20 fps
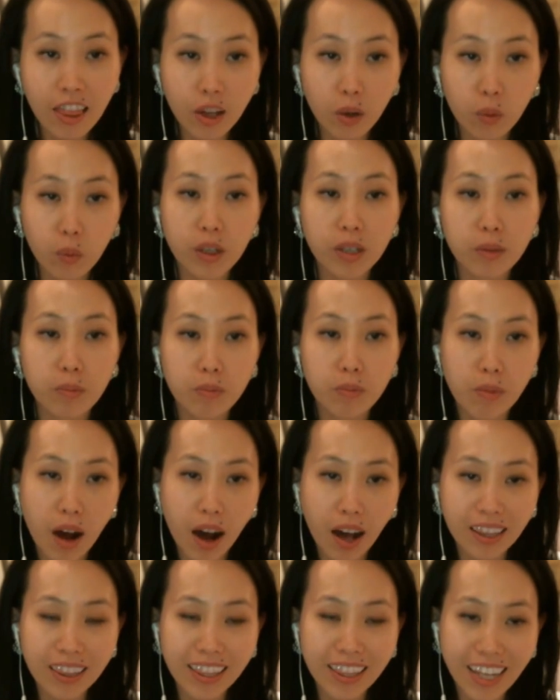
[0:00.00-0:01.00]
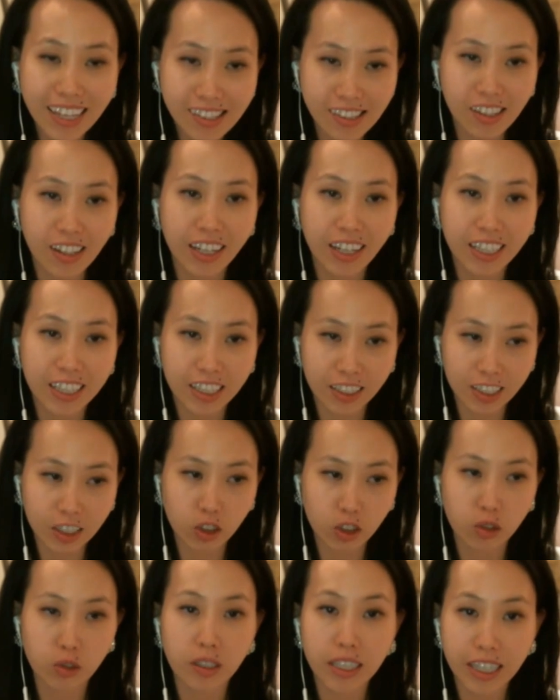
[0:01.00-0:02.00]
then we're uh, less
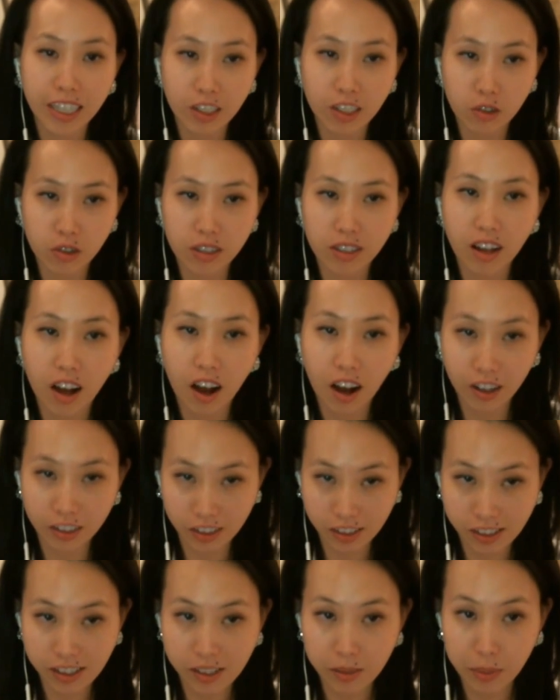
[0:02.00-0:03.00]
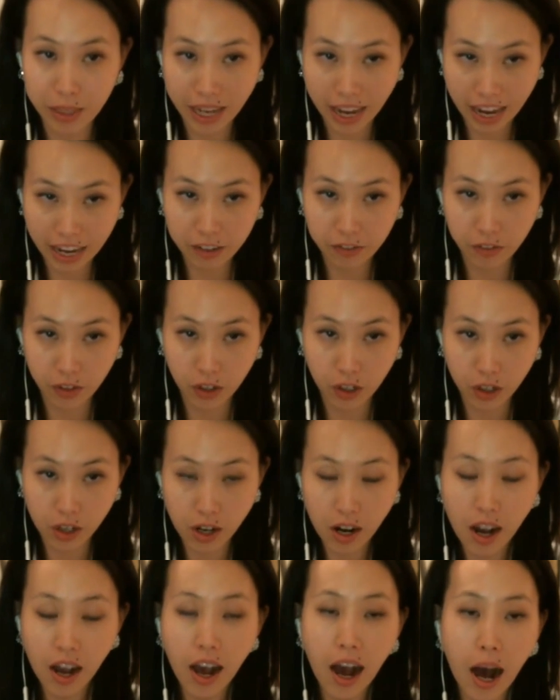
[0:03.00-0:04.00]
likely to engage in honest behavior.